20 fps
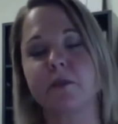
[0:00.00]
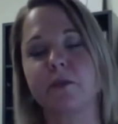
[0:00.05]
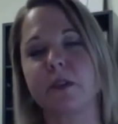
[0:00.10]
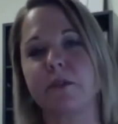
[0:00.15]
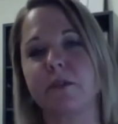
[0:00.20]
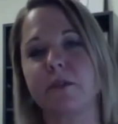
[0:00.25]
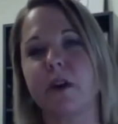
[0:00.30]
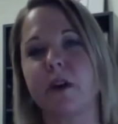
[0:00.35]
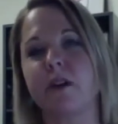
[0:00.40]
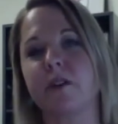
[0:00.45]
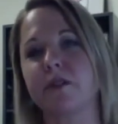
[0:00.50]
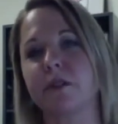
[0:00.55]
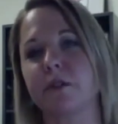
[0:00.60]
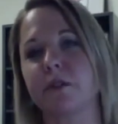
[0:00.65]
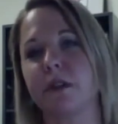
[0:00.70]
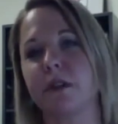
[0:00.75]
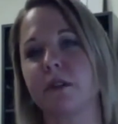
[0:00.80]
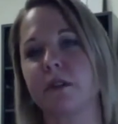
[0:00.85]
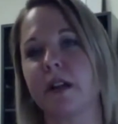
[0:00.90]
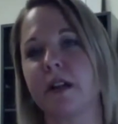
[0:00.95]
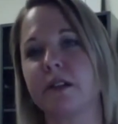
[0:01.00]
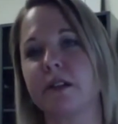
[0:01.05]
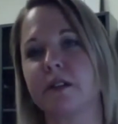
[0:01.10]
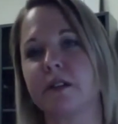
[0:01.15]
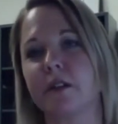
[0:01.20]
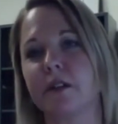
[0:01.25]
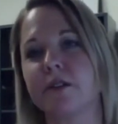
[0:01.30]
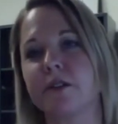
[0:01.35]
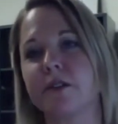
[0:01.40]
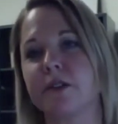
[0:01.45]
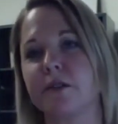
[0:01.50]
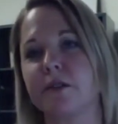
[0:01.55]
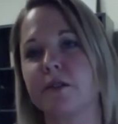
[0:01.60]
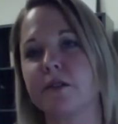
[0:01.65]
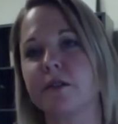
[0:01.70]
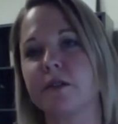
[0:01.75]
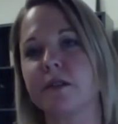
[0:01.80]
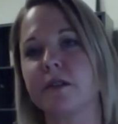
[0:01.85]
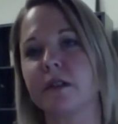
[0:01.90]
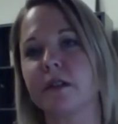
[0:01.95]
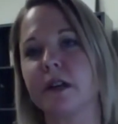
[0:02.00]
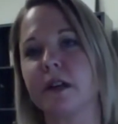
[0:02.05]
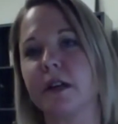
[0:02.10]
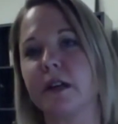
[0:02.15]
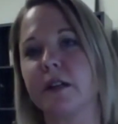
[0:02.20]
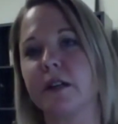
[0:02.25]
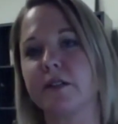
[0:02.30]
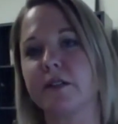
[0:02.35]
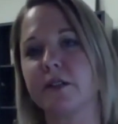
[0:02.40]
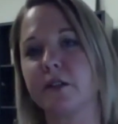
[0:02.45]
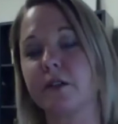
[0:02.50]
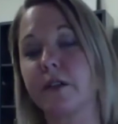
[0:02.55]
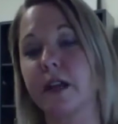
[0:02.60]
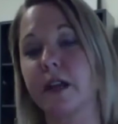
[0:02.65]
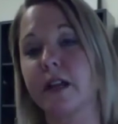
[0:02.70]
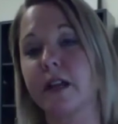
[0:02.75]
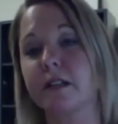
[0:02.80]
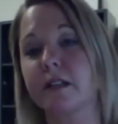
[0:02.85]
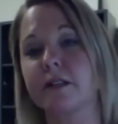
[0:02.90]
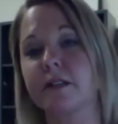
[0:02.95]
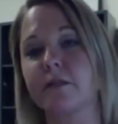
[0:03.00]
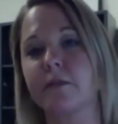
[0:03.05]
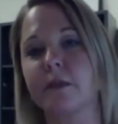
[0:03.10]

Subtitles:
we've also utilized our student surveys.